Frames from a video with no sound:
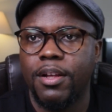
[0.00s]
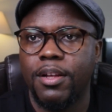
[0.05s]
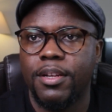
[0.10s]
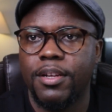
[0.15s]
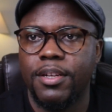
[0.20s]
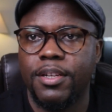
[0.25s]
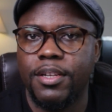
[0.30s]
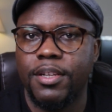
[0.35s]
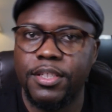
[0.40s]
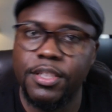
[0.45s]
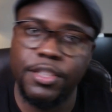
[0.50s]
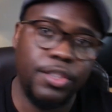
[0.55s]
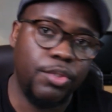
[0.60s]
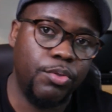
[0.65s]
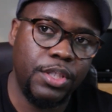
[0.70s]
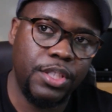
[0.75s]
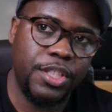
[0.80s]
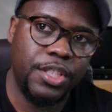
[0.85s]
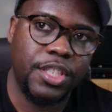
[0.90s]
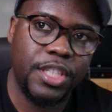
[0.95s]
it is
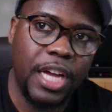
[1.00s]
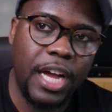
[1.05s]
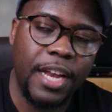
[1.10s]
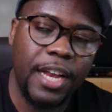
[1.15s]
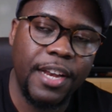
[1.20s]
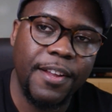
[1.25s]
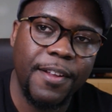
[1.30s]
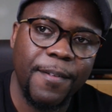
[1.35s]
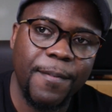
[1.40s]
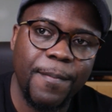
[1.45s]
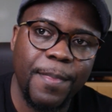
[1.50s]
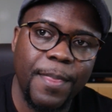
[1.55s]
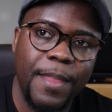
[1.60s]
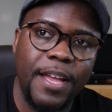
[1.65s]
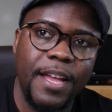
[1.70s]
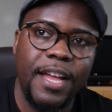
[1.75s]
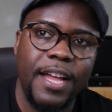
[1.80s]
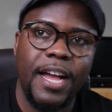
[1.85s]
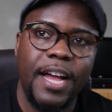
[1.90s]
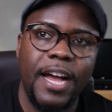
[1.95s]
really sad.
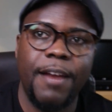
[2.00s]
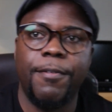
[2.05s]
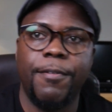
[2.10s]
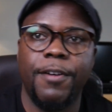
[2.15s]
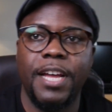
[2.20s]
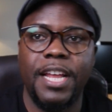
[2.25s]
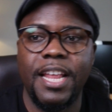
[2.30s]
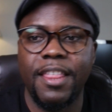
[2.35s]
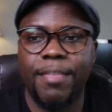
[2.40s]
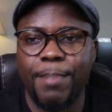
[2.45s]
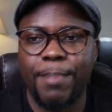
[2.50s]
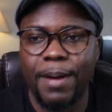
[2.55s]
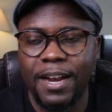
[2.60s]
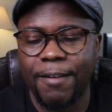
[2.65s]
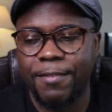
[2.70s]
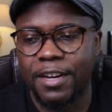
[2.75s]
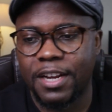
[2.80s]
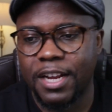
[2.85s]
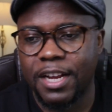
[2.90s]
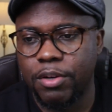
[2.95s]
And for any
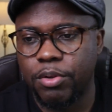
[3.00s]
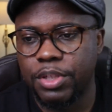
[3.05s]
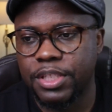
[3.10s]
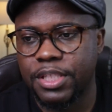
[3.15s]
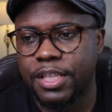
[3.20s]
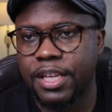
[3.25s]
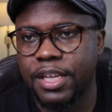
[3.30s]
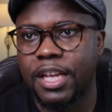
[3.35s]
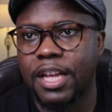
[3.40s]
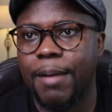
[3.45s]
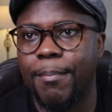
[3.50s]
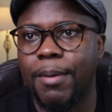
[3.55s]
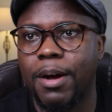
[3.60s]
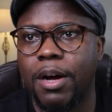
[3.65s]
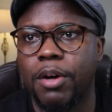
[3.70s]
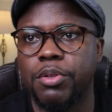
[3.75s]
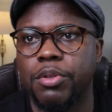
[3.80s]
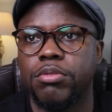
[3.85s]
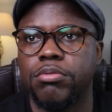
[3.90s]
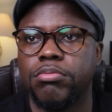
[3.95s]
Pan-African who is thinking
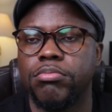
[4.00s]
about